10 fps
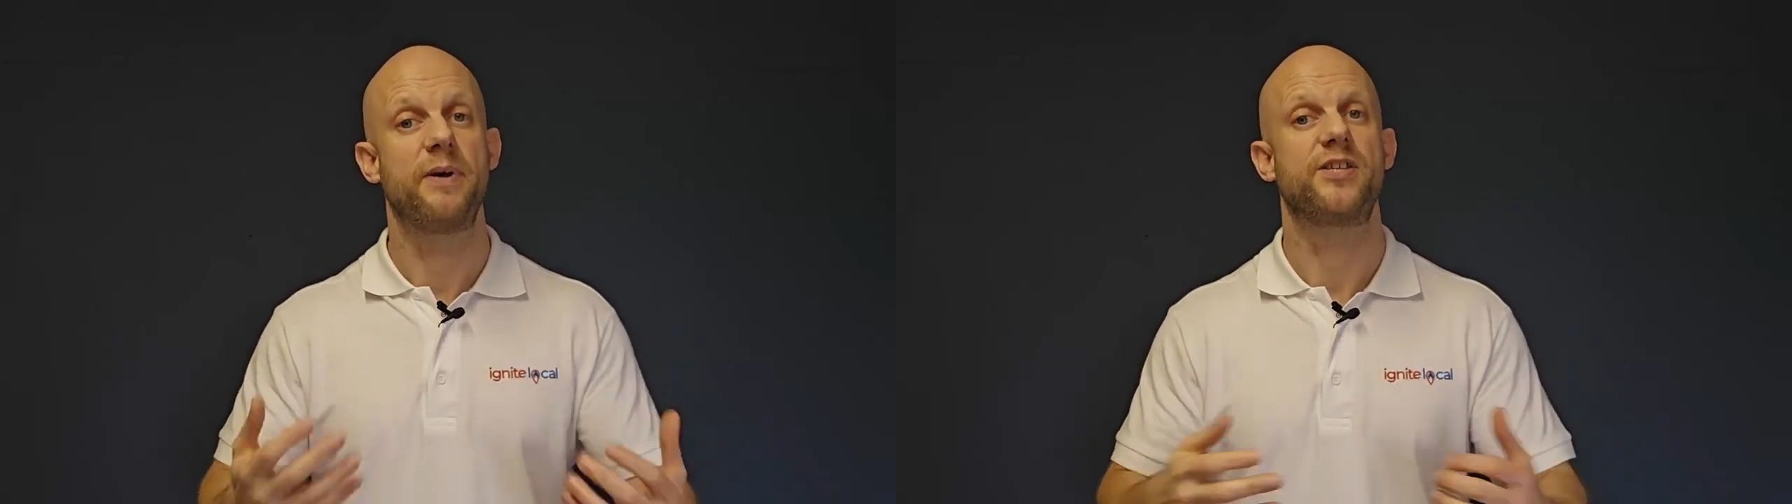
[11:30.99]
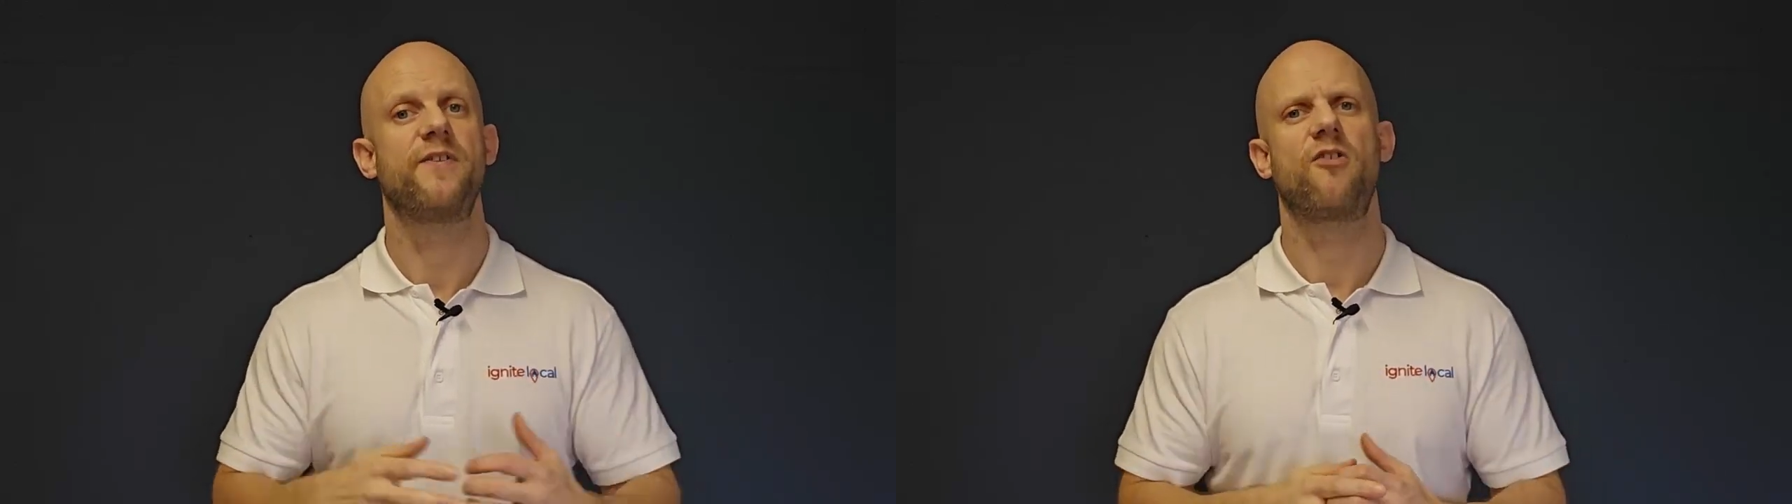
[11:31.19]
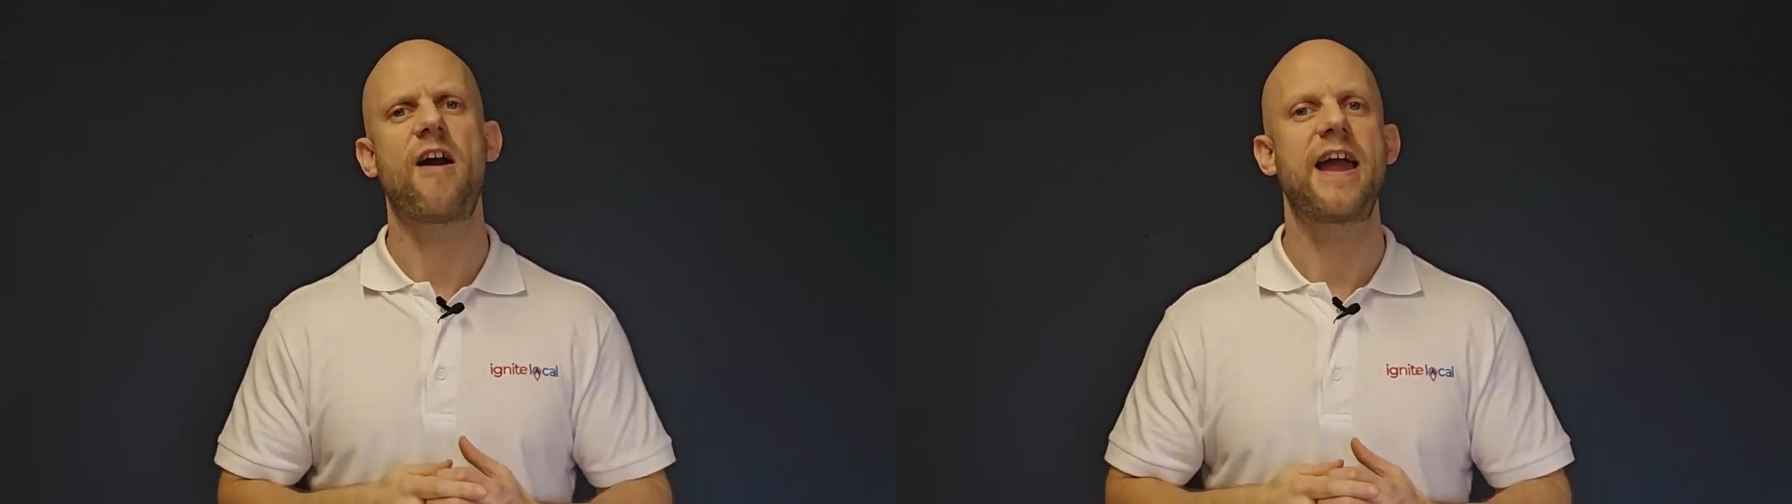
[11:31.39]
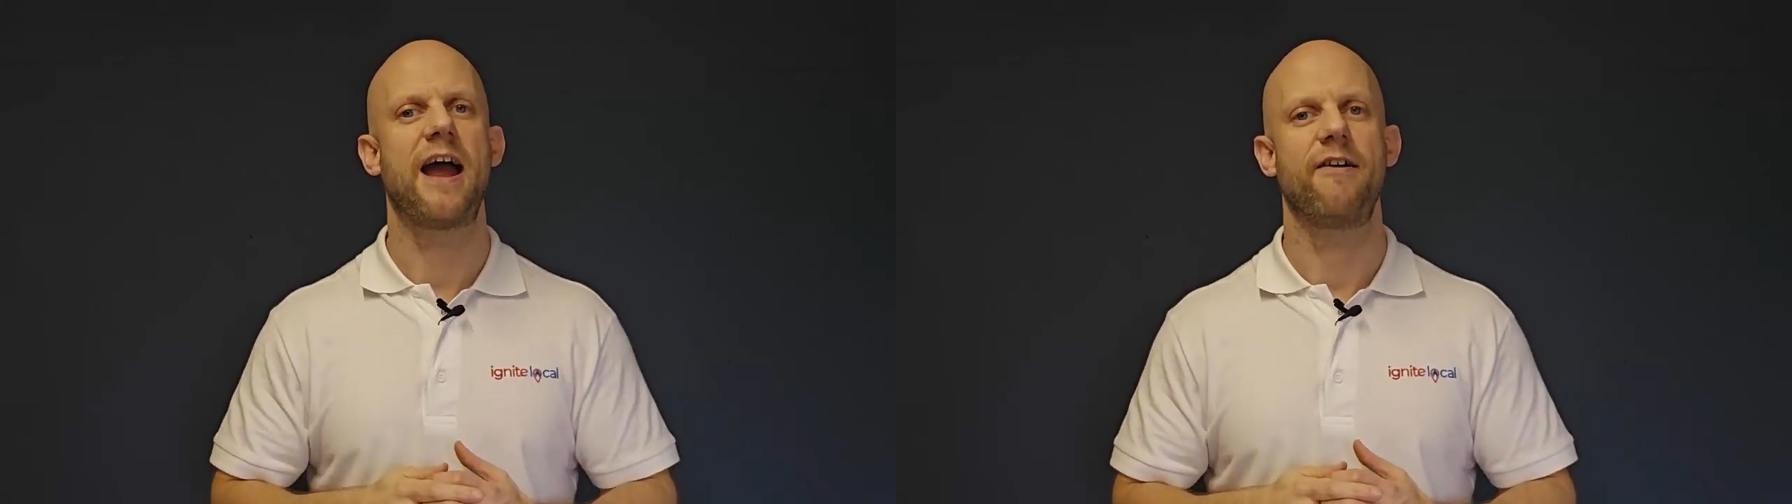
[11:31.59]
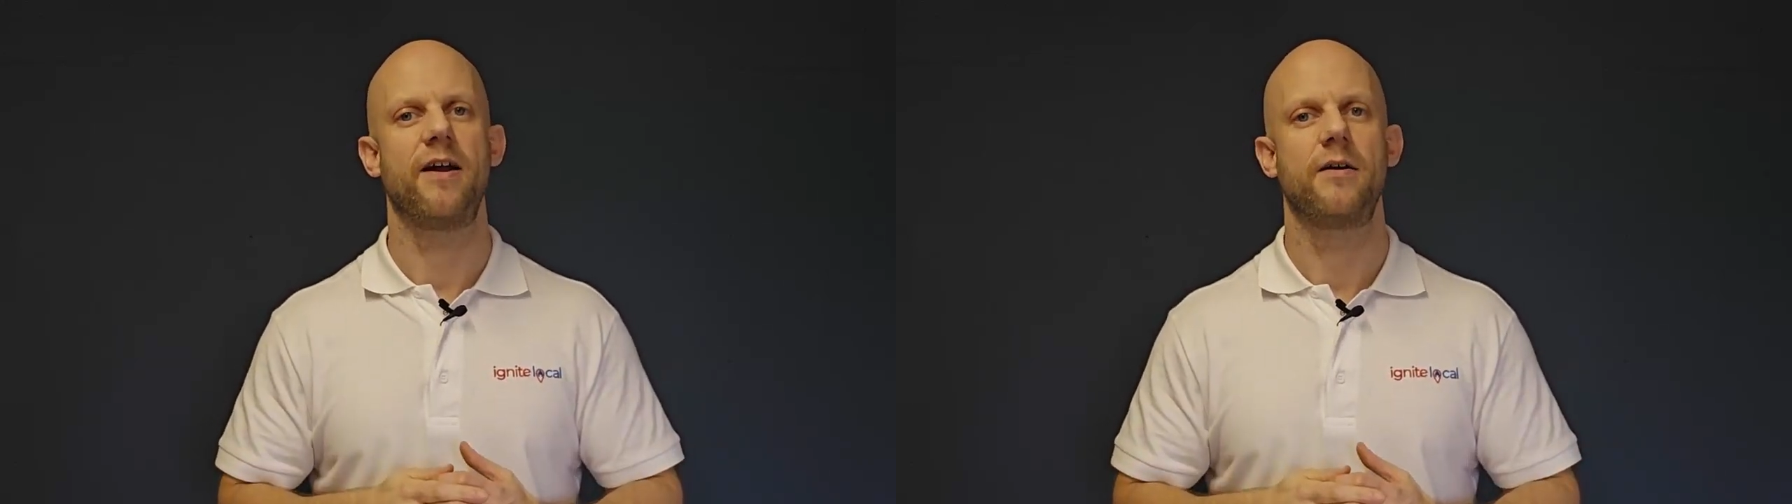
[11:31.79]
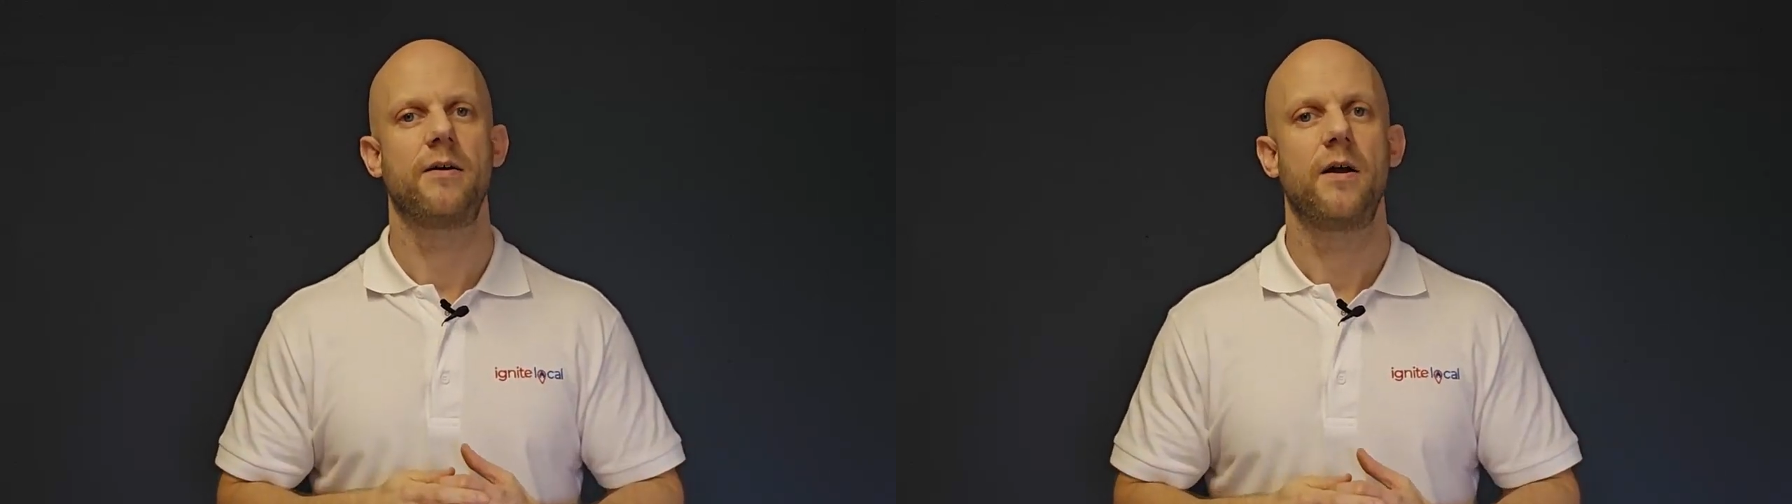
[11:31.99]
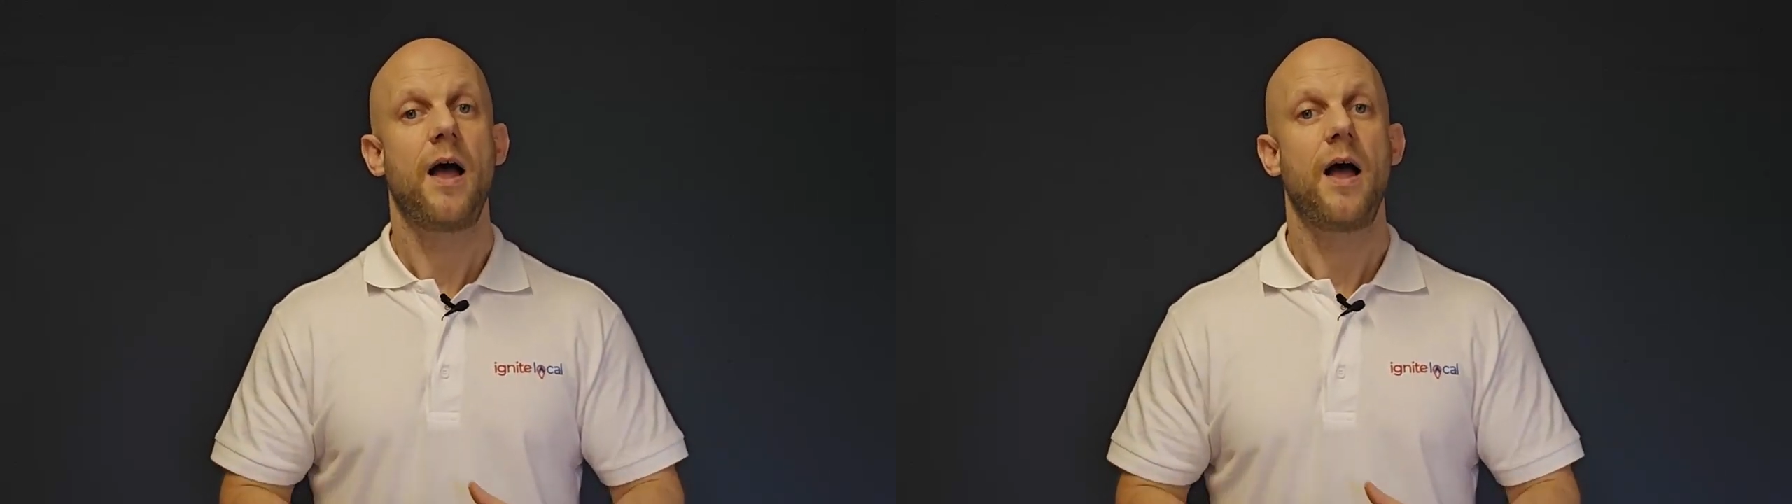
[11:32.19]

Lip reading: a bit of a grey area.